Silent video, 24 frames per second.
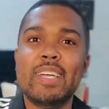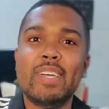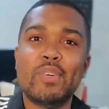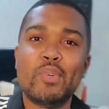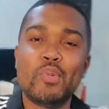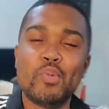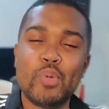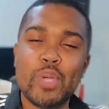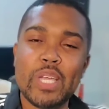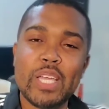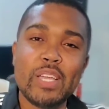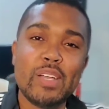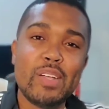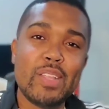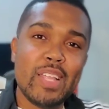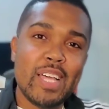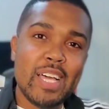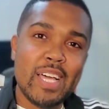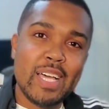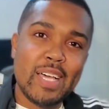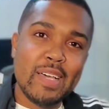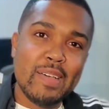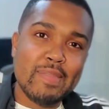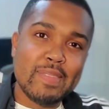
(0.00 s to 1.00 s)
reel
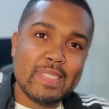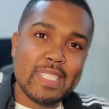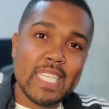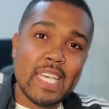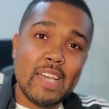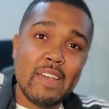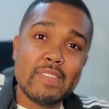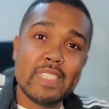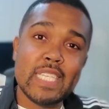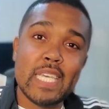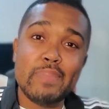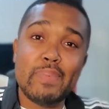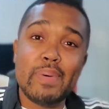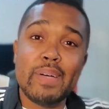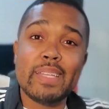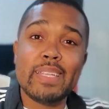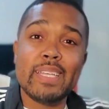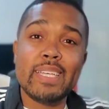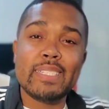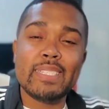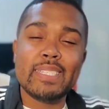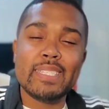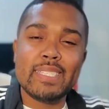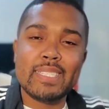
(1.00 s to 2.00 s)
of self-tape
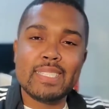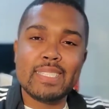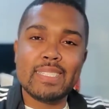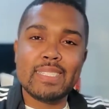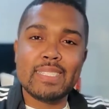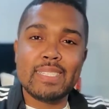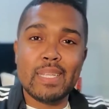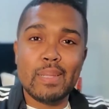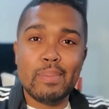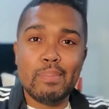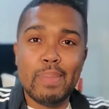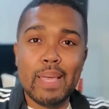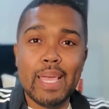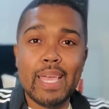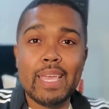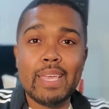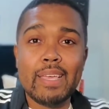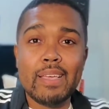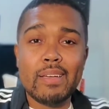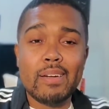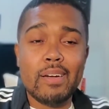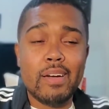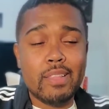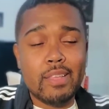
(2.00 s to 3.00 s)
auditions to the bank,
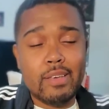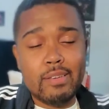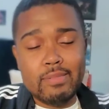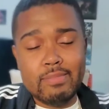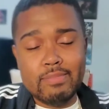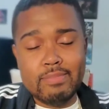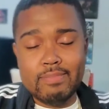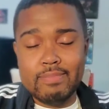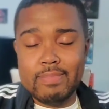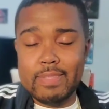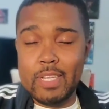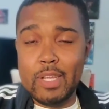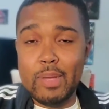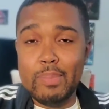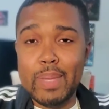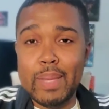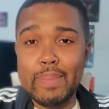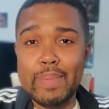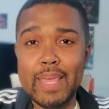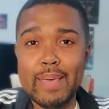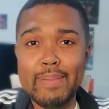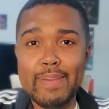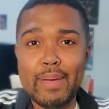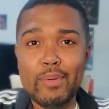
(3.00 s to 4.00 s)
although,
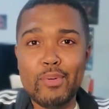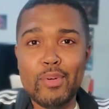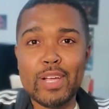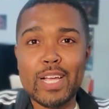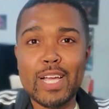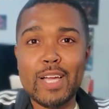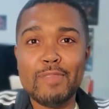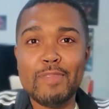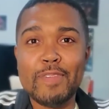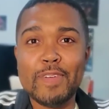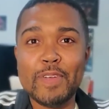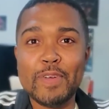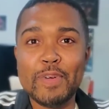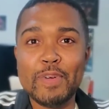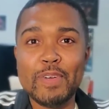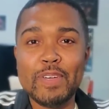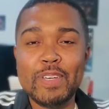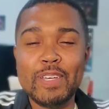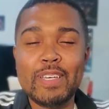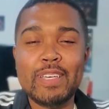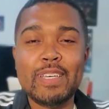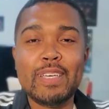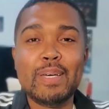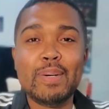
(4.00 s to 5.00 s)
maybe that might work out for you.
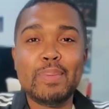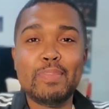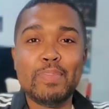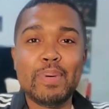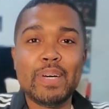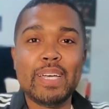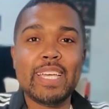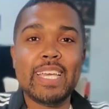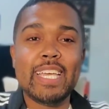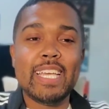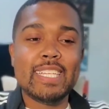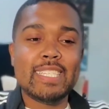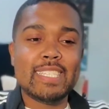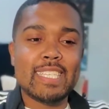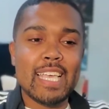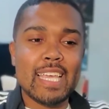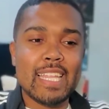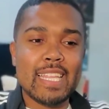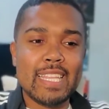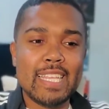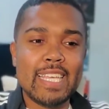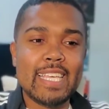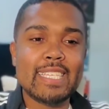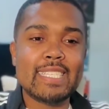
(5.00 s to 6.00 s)
But it's at
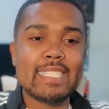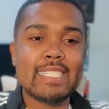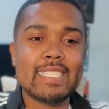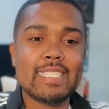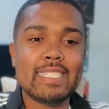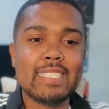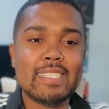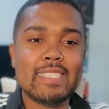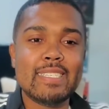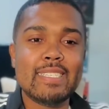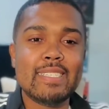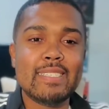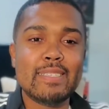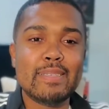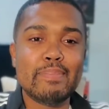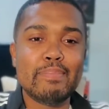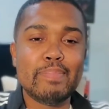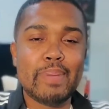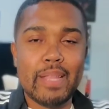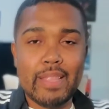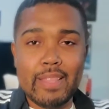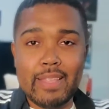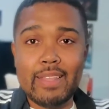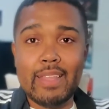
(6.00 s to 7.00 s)
least
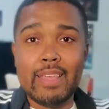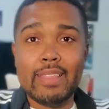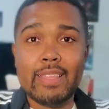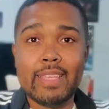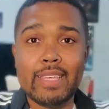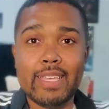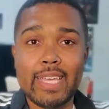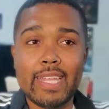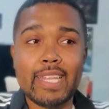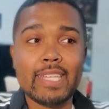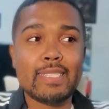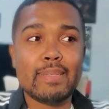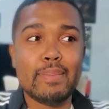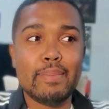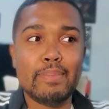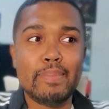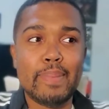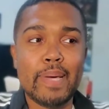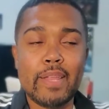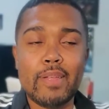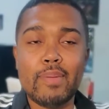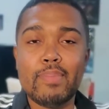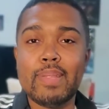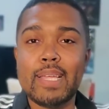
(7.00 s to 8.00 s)
better than nothing, and it's a
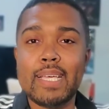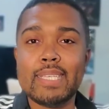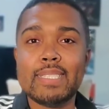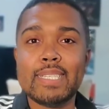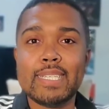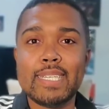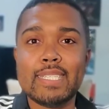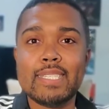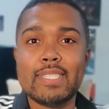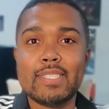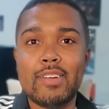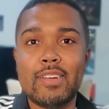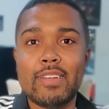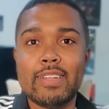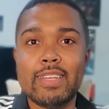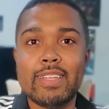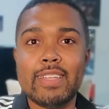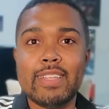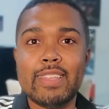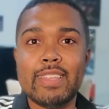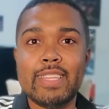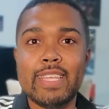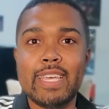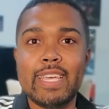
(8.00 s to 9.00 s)
better place to get started
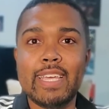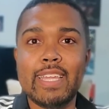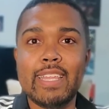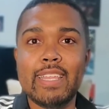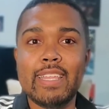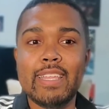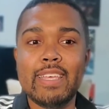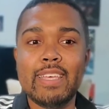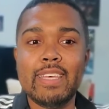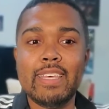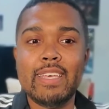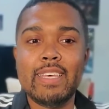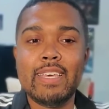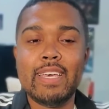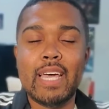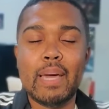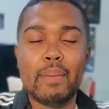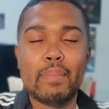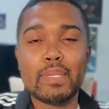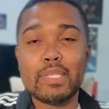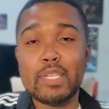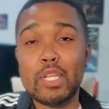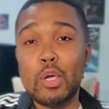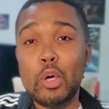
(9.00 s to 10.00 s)
than I'm
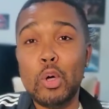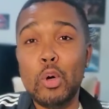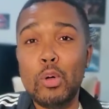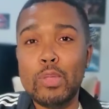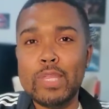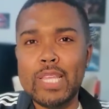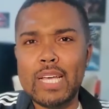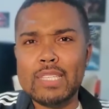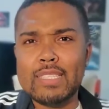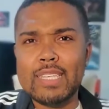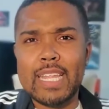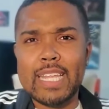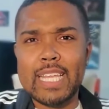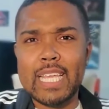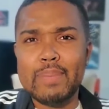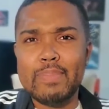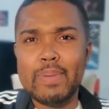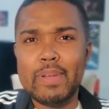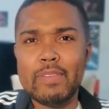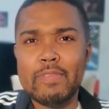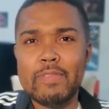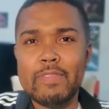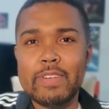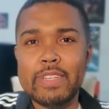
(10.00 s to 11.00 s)
just going to hold out till I get
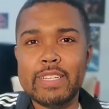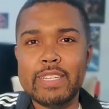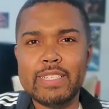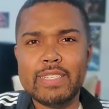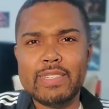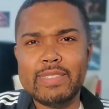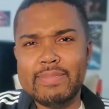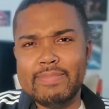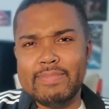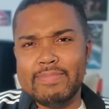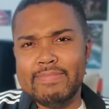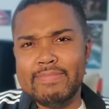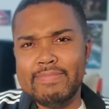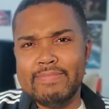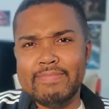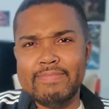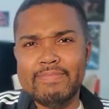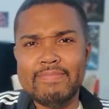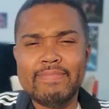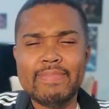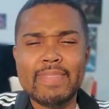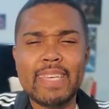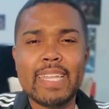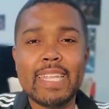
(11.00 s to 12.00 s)
better footage.
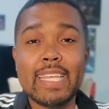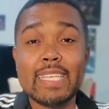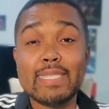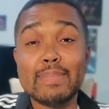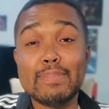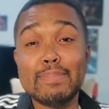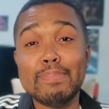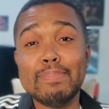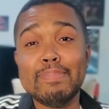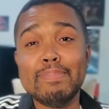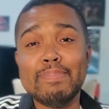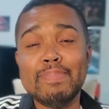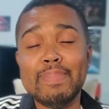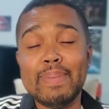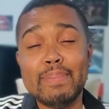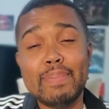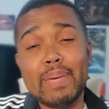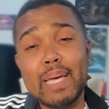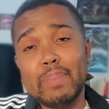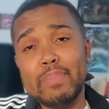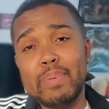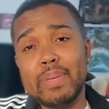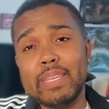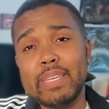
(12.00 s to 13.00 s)
At least in
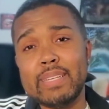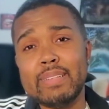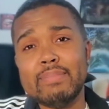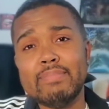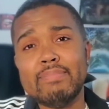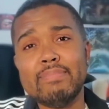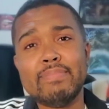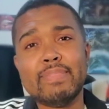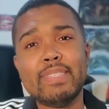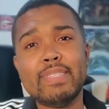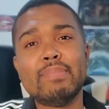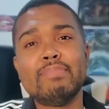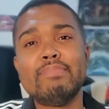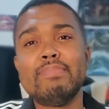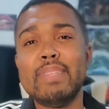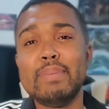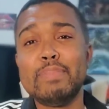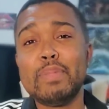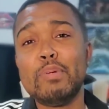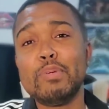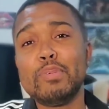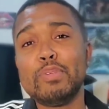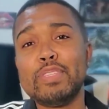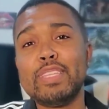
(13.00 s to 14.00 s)
my opinion. So let me
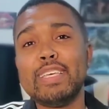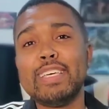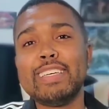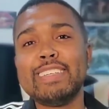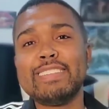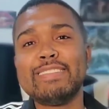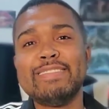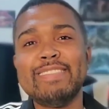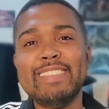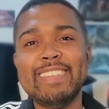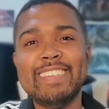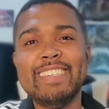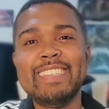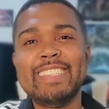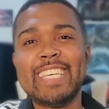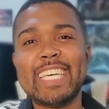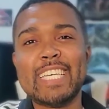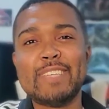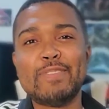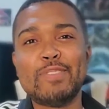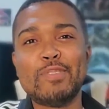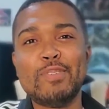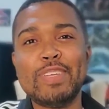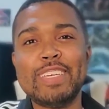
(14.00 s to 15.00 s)
know what you think.
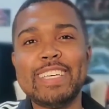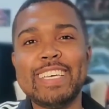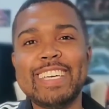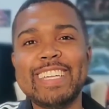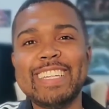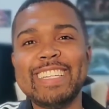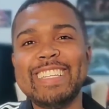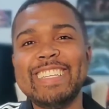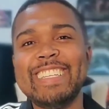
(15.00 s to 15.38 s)
Thanks for tuning in.